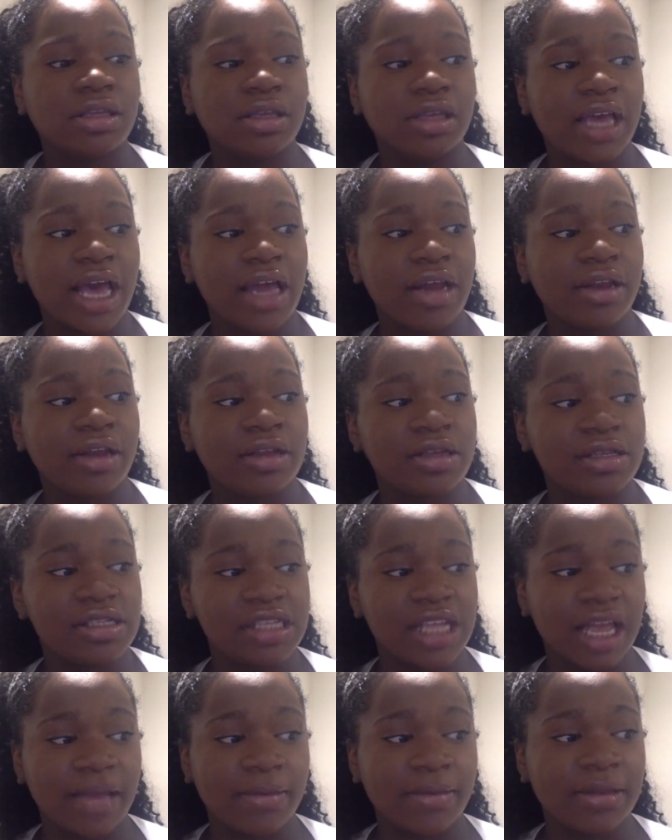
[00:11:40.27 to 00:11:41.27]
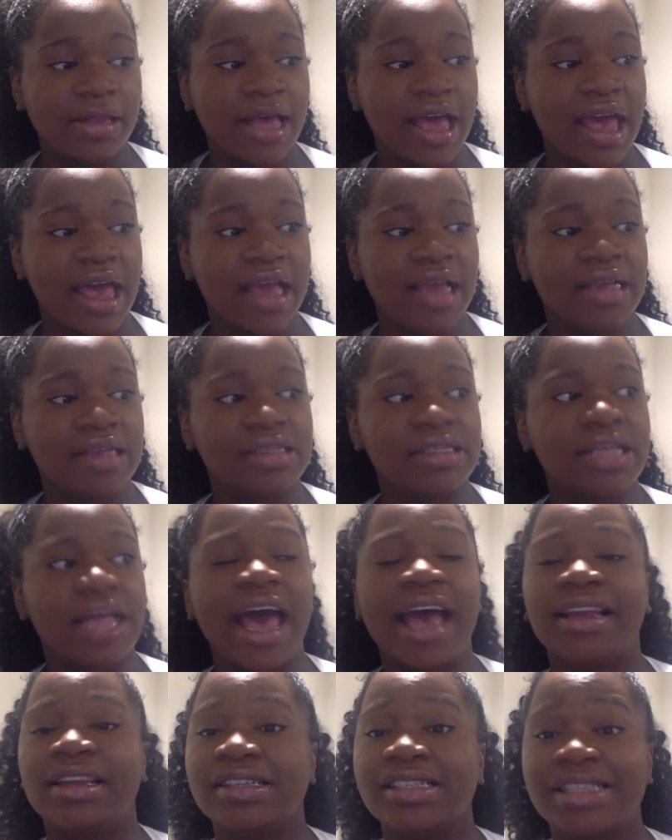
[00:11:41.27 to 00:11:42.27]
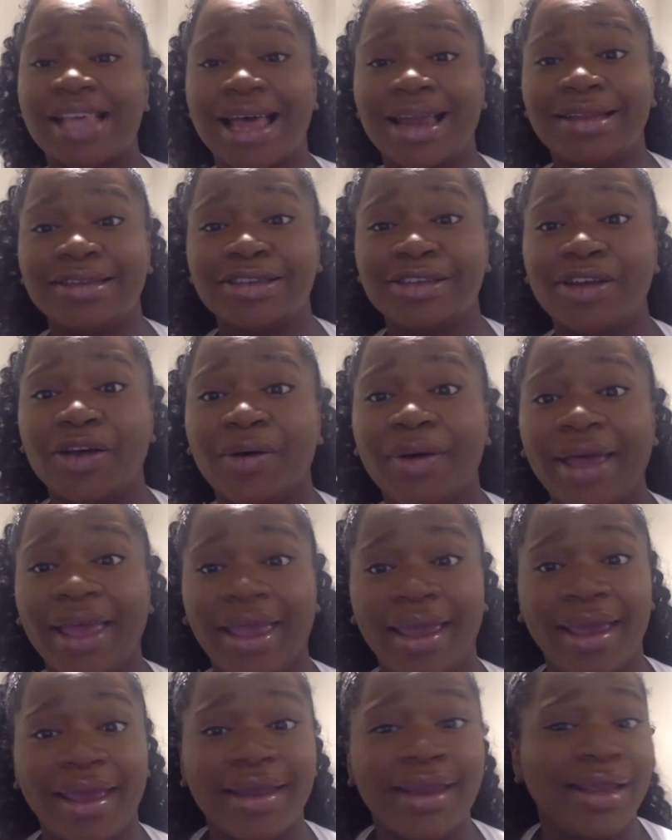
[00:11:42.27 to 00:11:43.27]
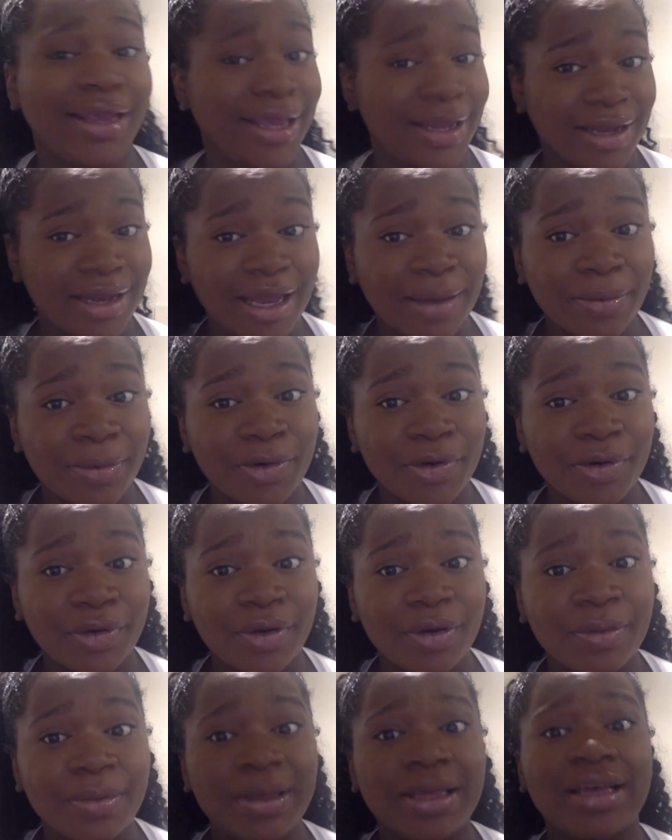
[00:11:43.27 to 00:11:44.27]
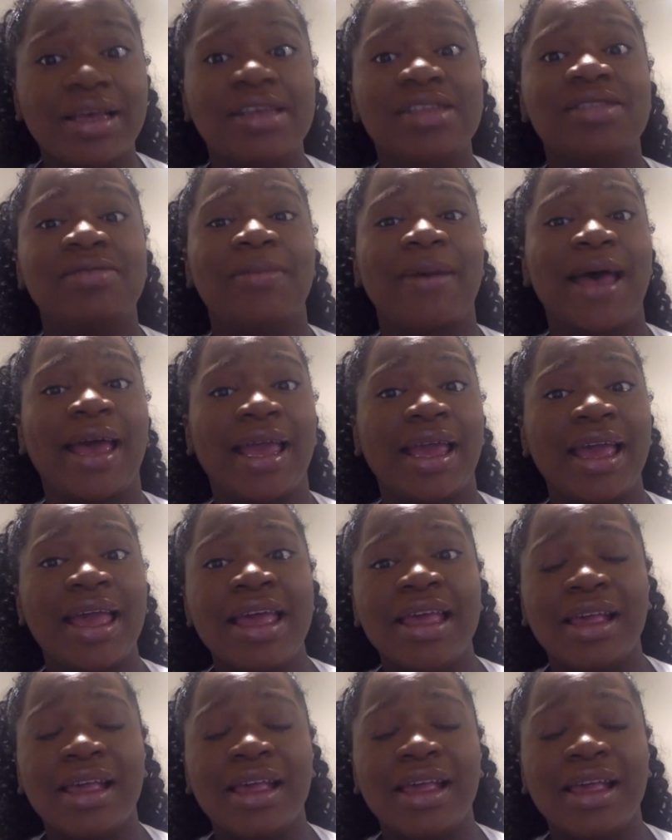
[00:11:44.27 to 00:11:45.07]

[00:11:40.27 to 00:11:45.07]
Got her stabilized, I decided to go ahead and get an epidural because my